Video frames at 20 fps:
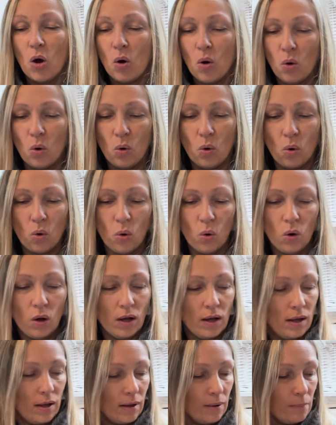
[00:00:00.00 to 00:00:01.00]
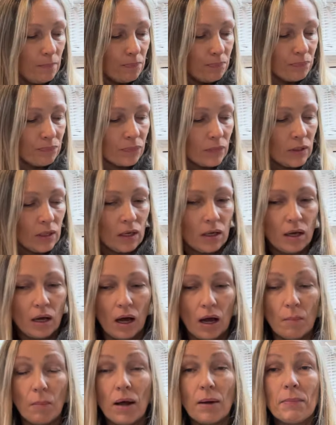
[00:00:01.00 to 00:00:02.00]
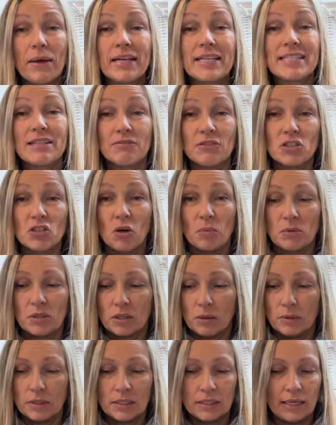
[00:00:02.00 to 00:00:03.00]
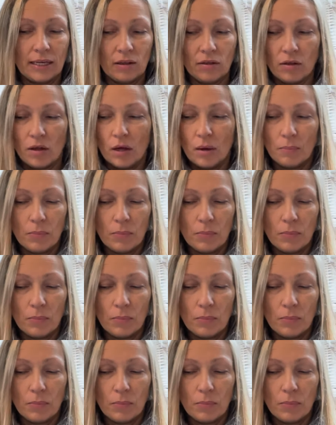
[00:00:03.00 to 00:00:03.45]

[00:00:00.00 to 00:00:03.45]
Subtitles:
or I might make a different top to go underneath.